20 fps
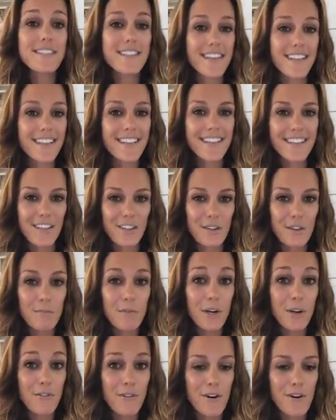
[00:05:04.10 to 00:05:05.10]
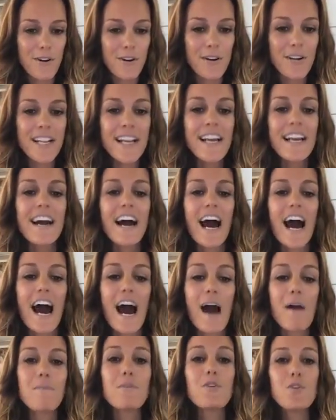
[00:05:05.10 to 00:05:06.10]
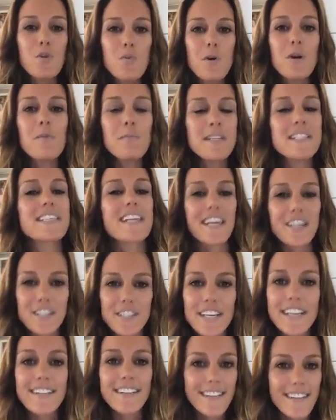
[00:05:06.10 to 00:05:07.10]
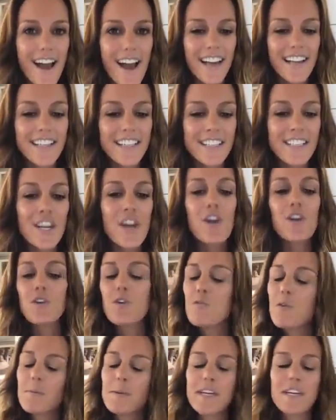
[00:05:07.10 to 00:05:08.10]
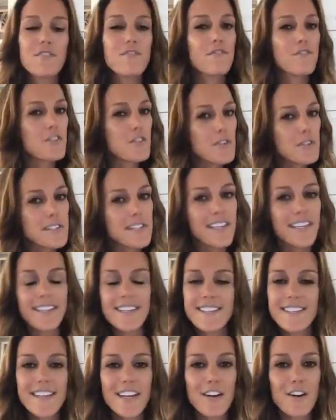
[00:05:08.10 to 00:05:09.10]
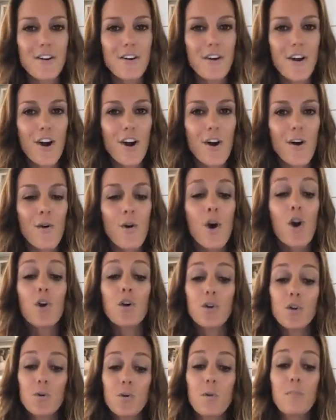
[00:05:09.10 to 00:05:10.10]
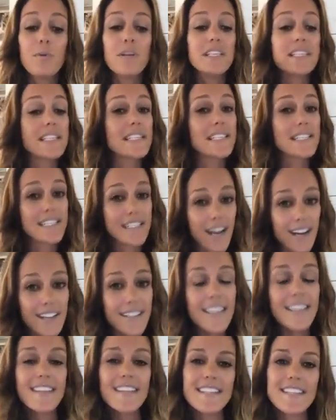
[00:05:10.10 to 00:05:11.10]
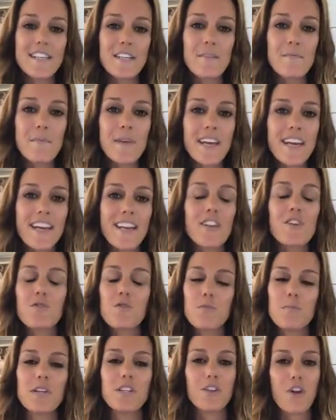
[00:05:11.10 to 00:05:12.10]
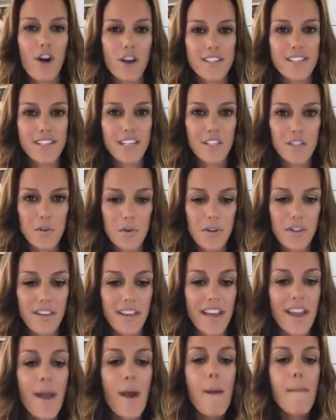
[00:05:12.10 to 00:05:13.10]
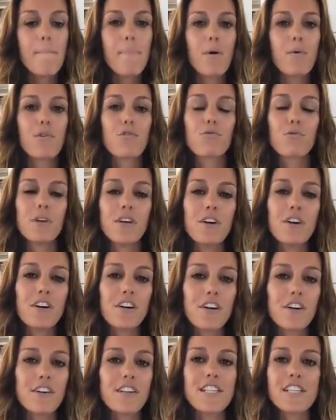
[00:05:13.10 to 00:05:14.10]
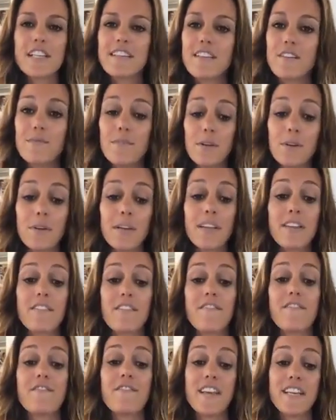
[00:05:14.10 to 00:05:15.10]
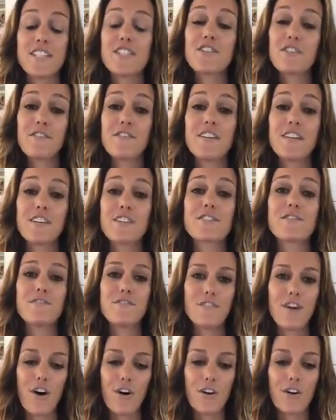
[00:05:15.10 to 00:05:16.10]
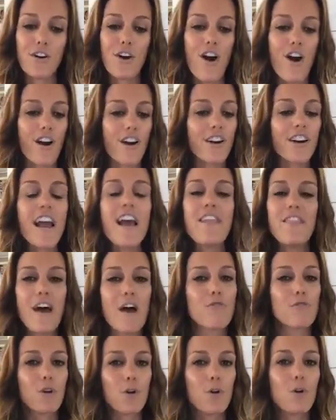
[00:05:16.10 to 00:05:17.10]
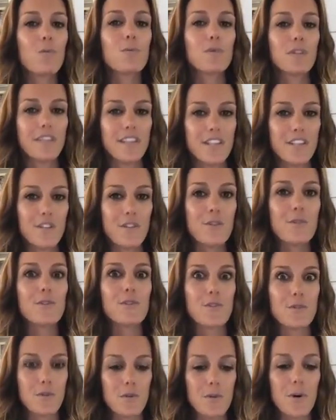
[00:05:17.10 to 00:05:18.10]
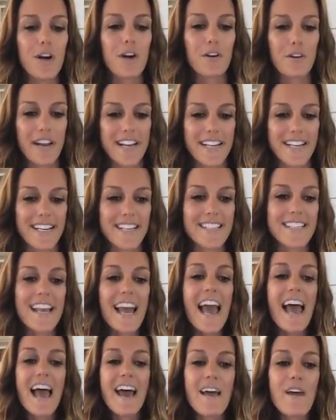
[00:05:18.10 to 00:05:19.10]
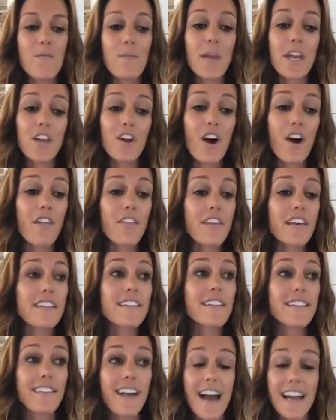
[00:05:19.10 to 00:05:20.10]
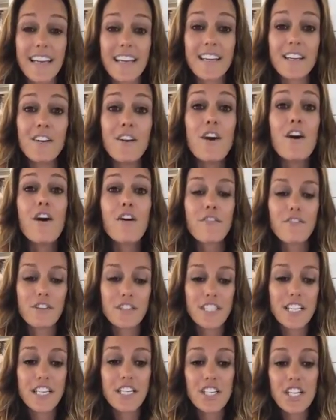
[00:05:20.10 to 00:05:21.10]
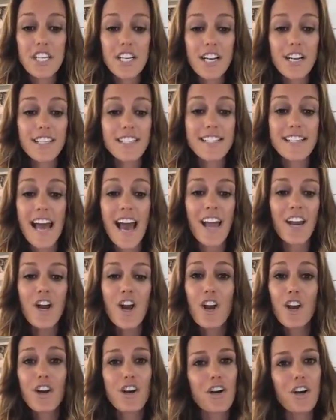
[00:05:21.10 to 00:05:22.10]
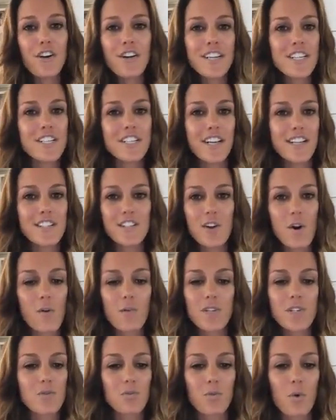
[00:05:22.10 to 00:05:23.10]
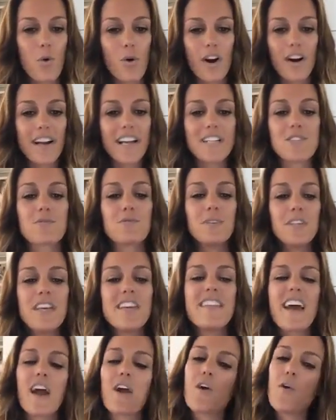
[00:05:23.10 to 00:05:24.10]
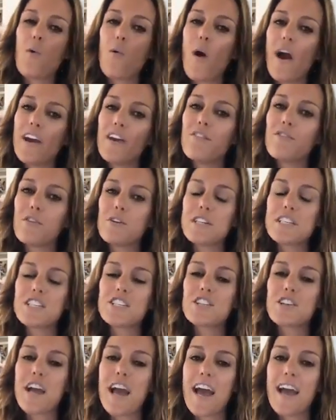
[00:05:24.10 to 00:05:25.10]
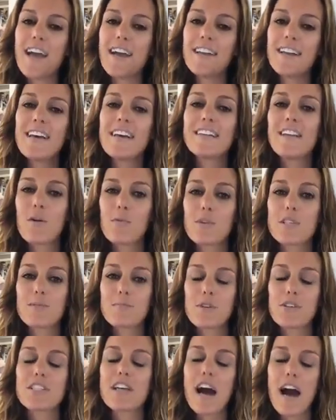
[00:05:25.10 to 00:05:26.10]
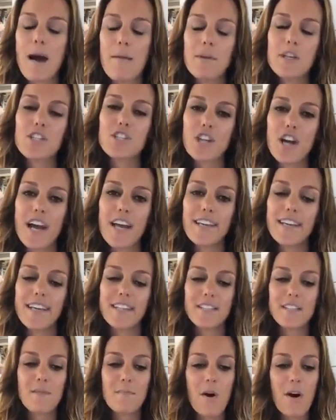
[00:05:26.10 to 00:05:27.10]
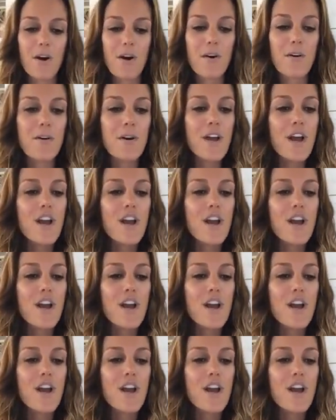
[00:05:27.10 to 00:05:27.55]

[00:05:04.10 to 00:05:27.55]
to take the yellow brick road, you will be scared like the lion, you will be confused like the scarecrow, you will be stuck like the Tin Man, and you will be lost like Dorothy. But with real courage and the ability to face your fears and follow your heart, that road will lead you to greatness. And we can all thank the lion for teaching us that courage doesn't always roar. It's really that quiet voice in your head that whispers, I'm gonna try again tomorrow.